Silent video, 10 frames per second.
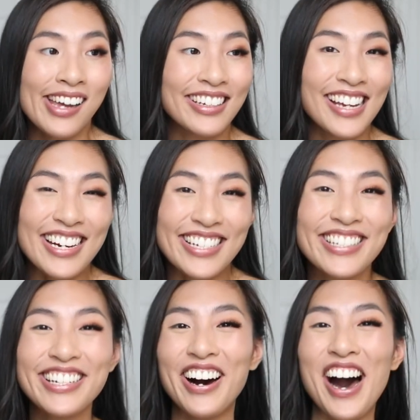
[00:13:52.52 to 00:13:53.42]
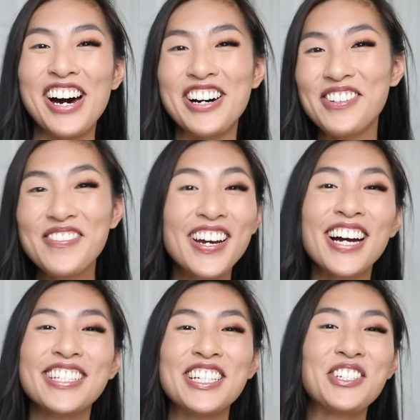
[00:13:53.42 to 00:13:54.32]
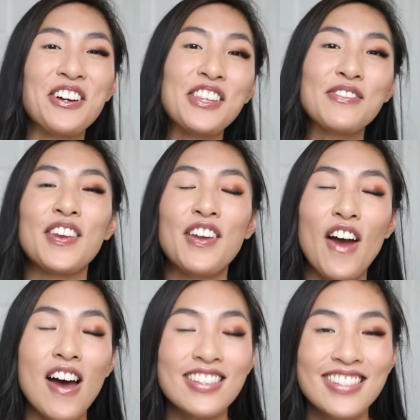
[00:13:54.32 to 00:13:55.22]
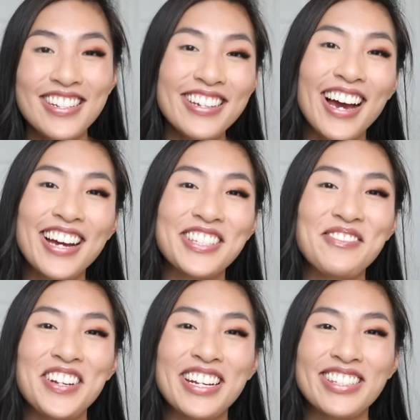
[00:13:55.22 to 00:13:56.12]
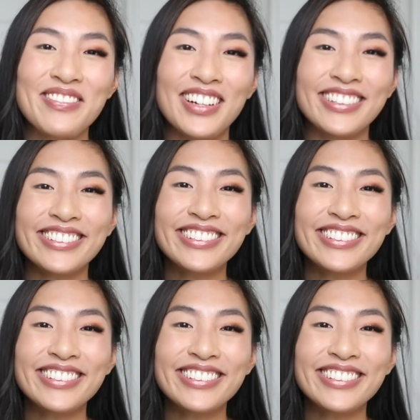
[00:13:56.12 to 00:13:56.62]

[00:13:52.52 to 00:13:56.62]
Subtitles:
yeah, so I hope you guys enjoyed this video. I'll see you guys in my next one.